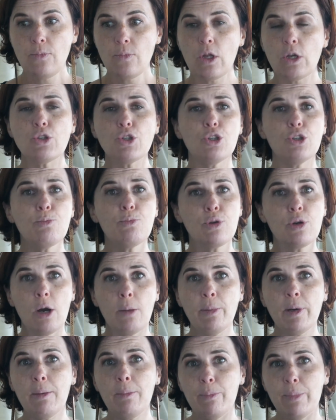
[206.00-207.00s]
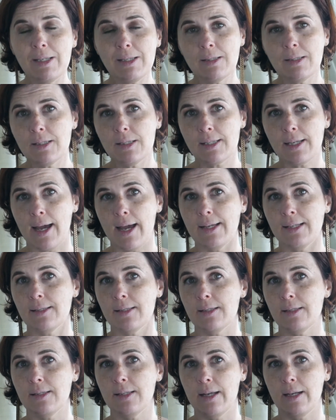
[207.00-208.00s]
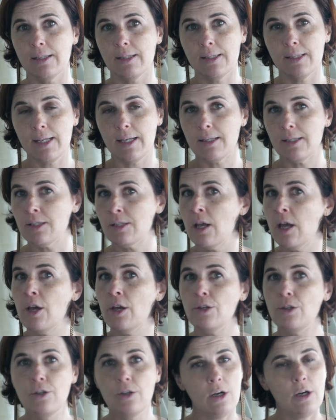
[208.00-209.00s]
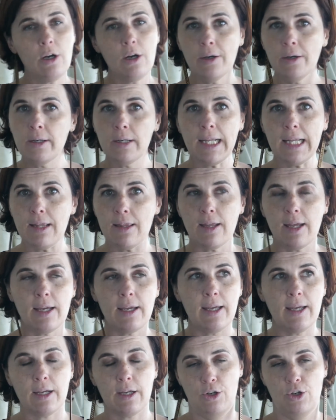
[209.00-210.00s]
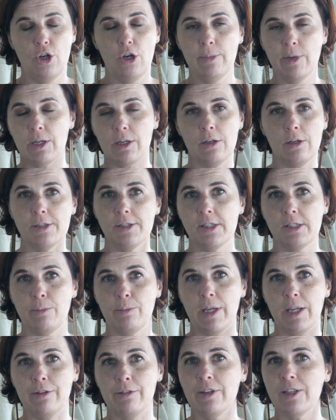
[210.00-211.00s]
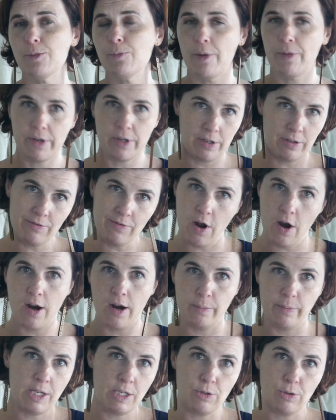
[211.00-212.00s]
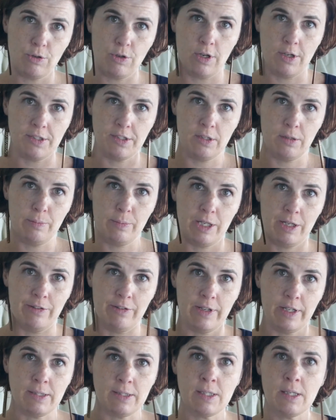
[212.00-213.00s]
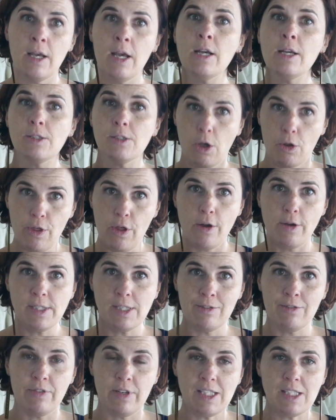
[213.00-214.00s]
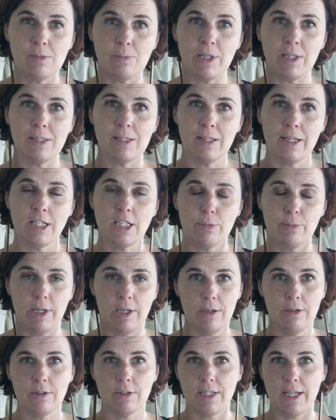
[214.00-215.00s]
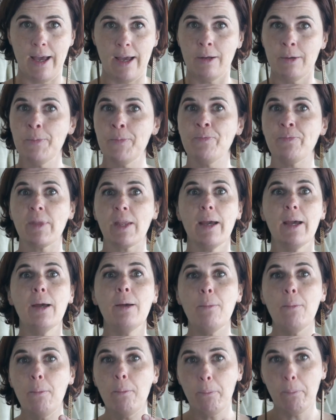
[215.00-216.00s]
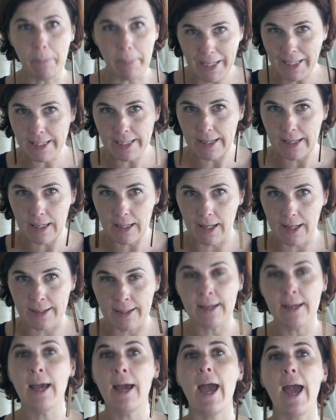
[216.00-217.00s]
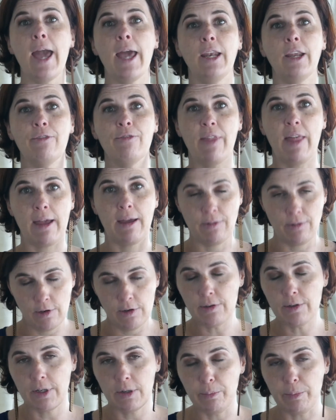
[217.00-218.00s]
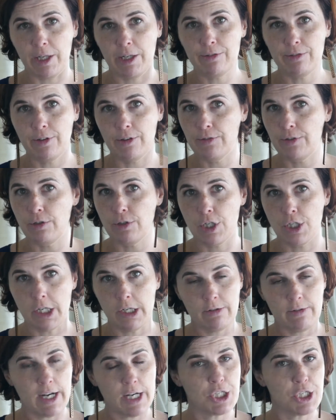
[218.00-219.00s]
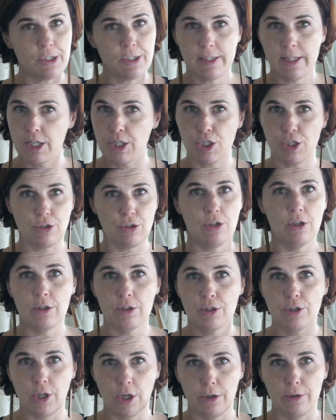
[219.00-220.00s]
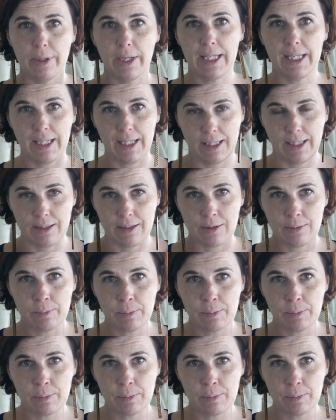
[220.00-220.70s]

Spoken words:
do proper business cases that assess not only their economic costs and benefits, but their environmental costs and benefits. So those investments need to be looked at immediately, and if they are not going to benefit future generations, they should not go ahead.